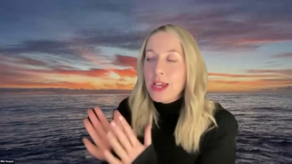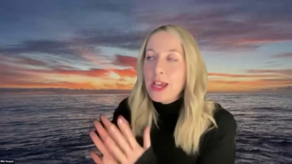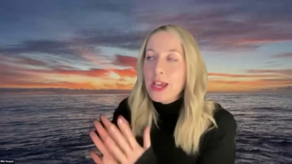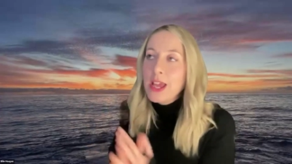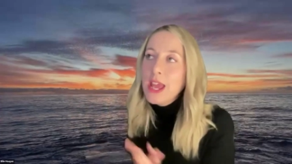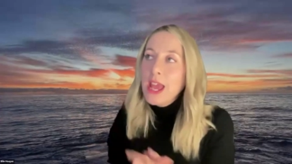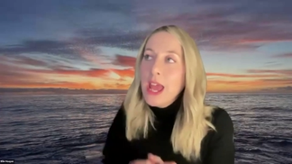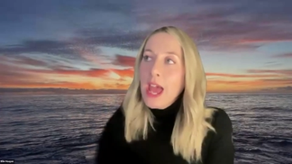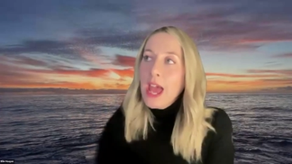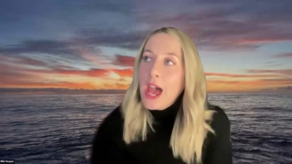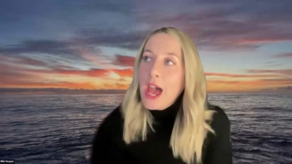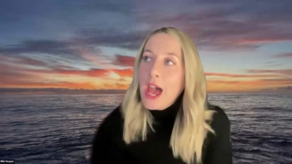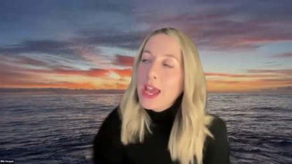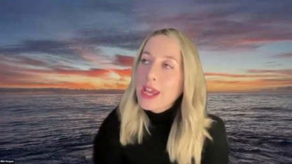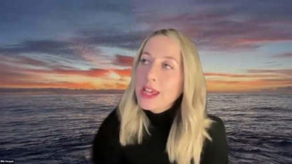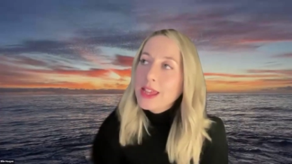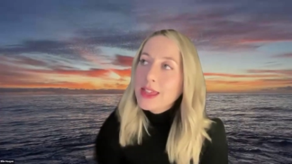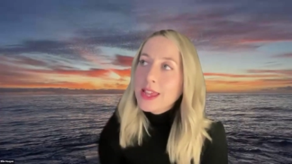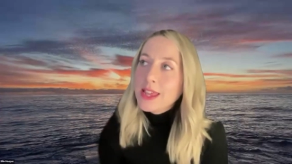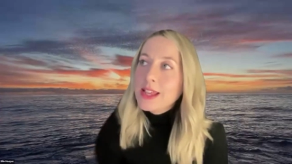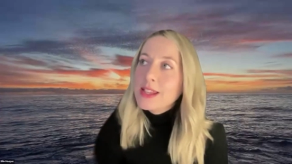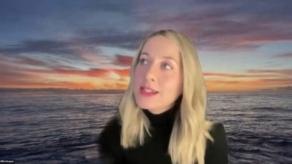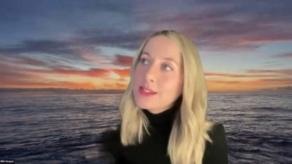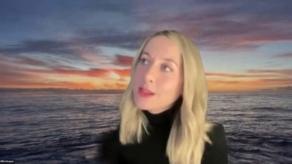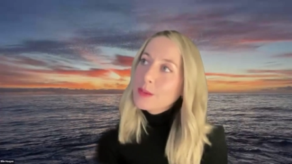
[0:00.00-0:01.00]
And
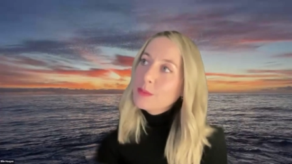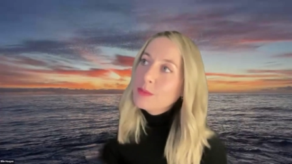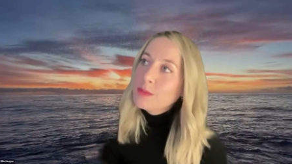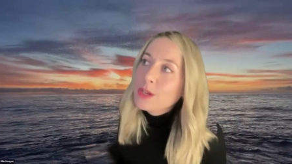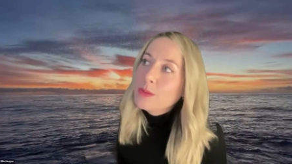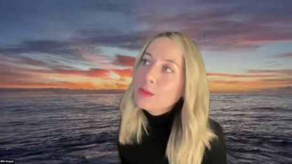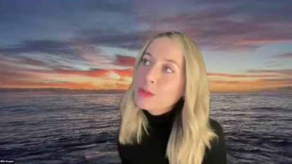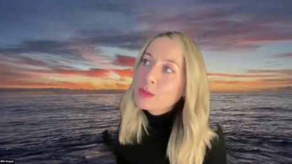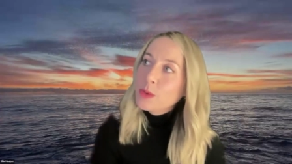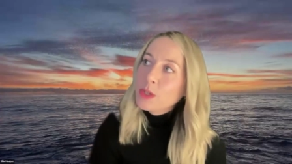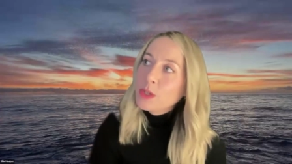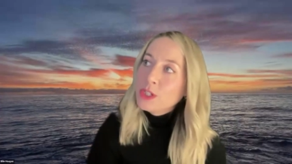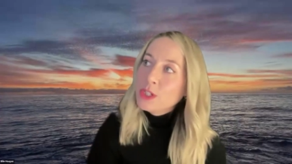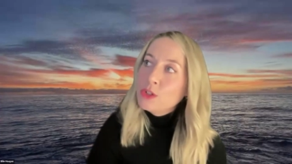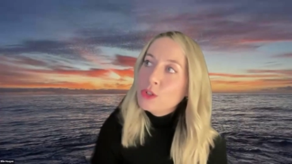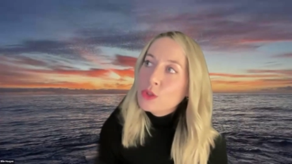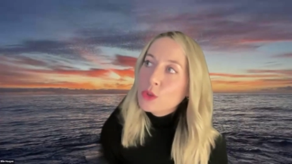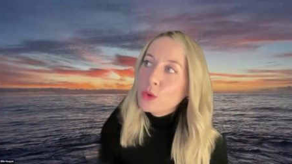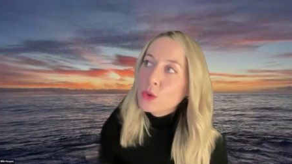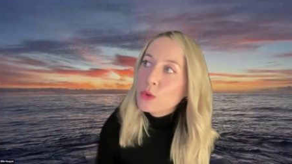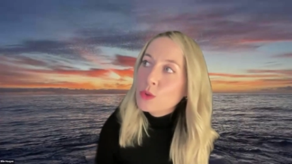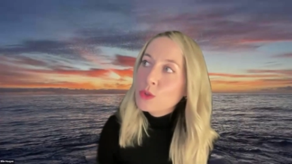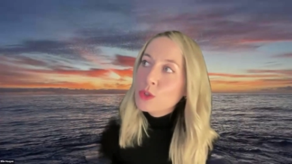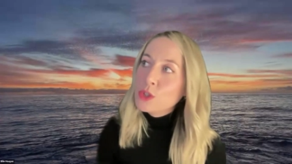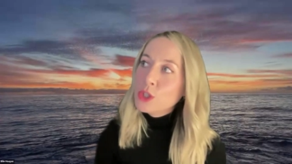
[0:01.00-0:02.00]
I think sometimes when you
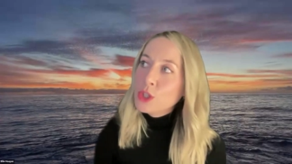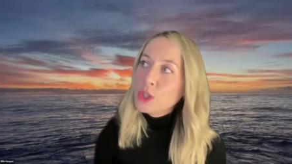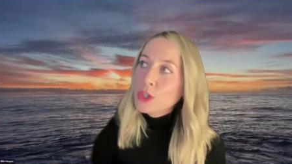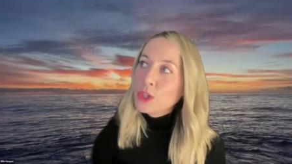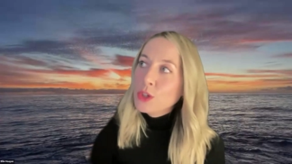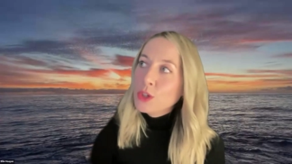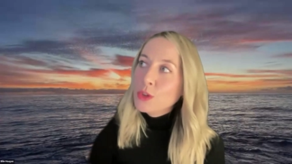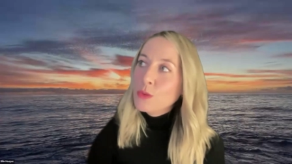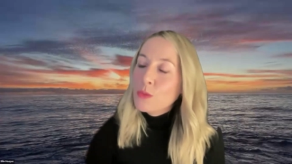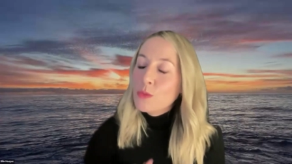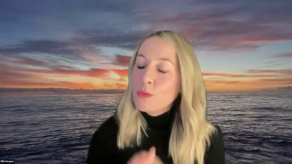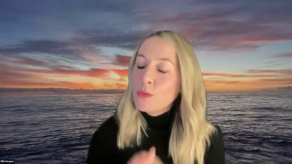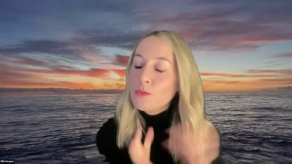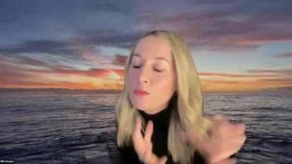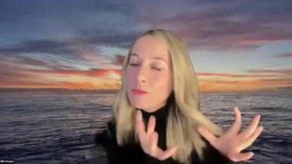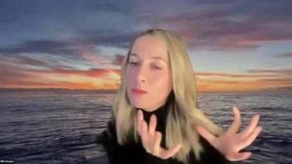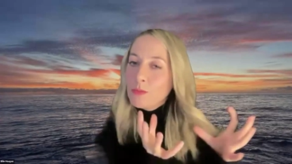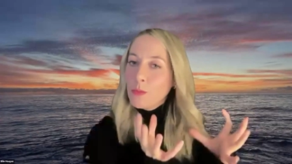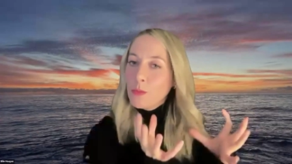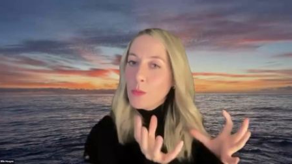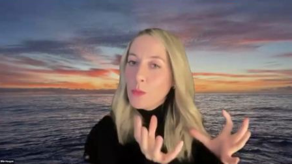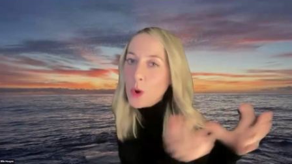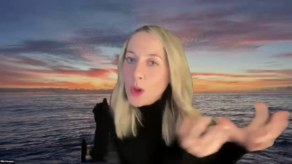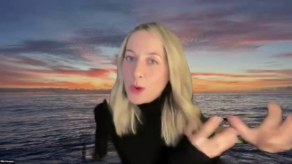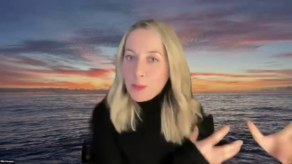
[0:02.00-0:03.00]
talk to
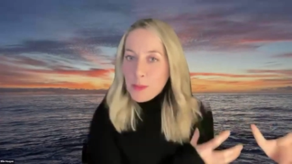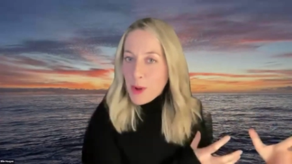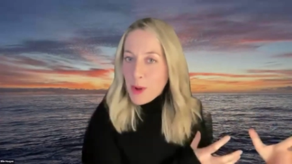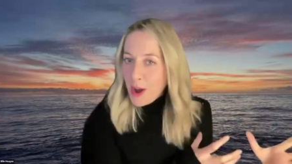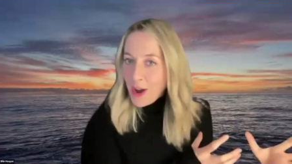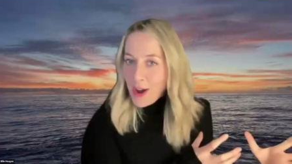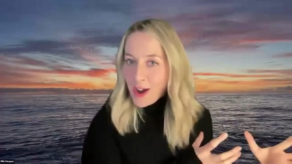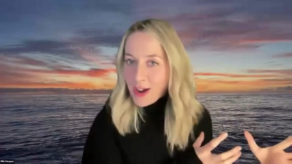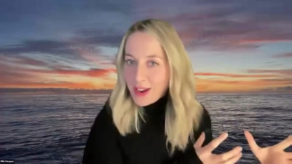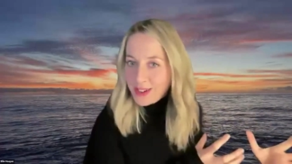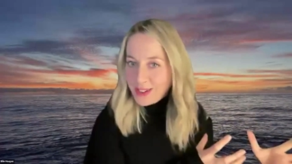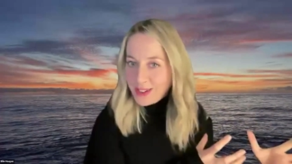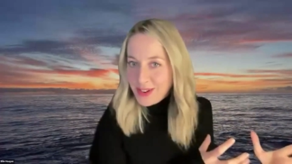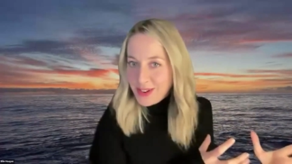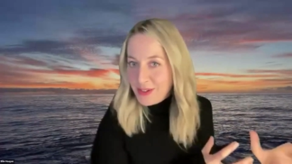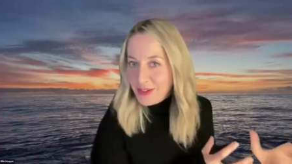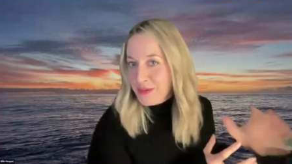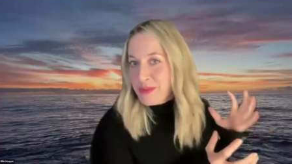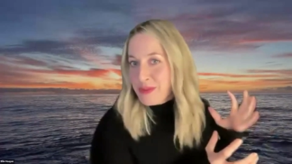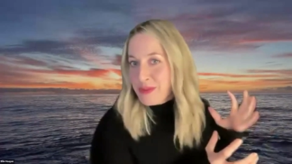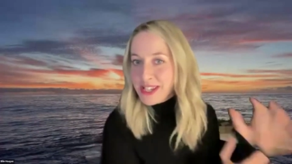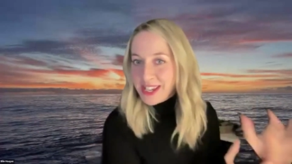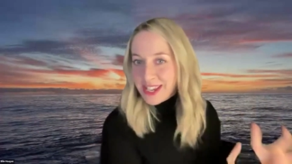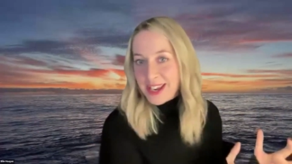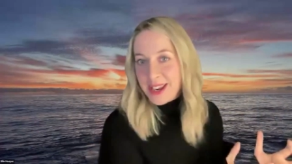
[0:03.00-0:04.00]
one part of
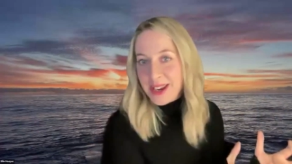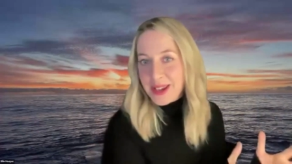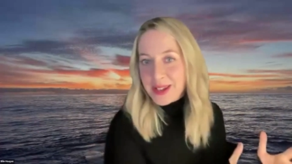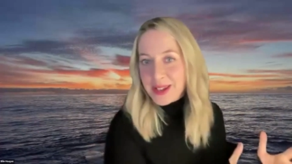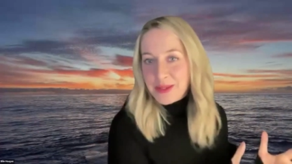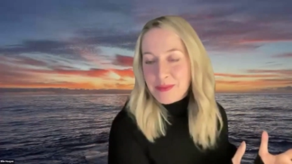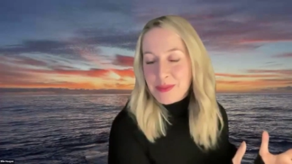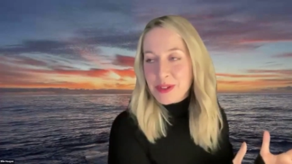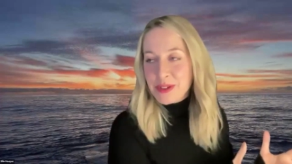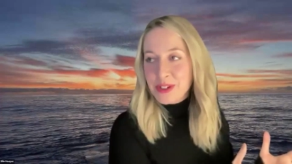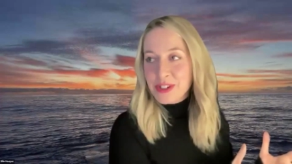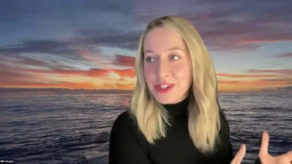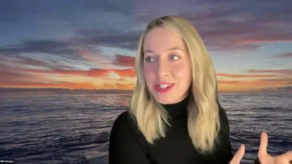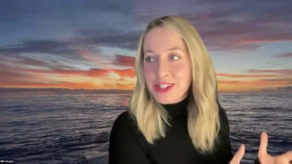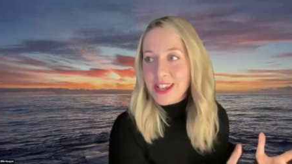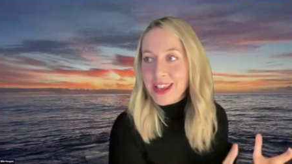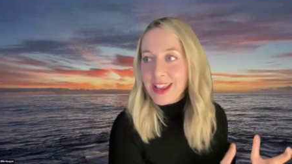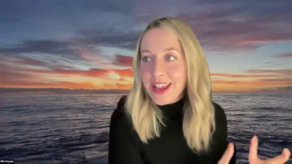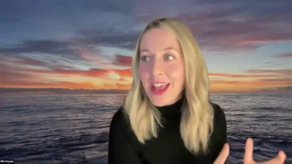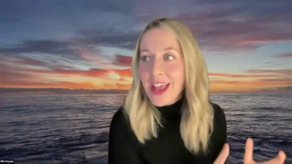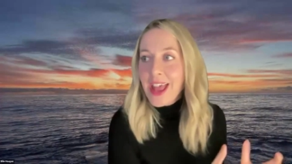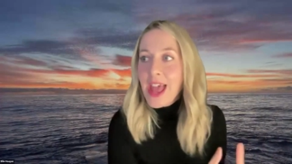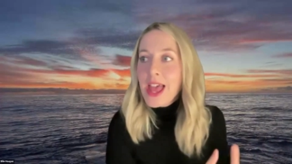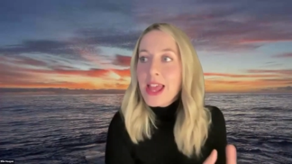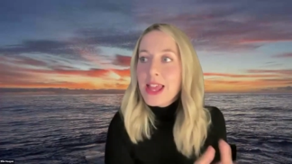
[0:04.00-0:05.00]
a particular
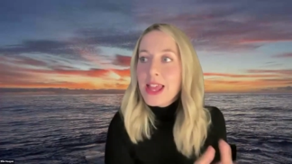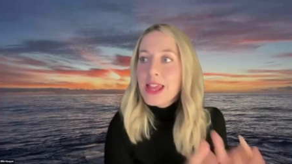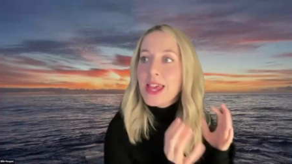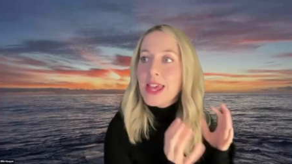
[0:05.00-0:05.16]
community,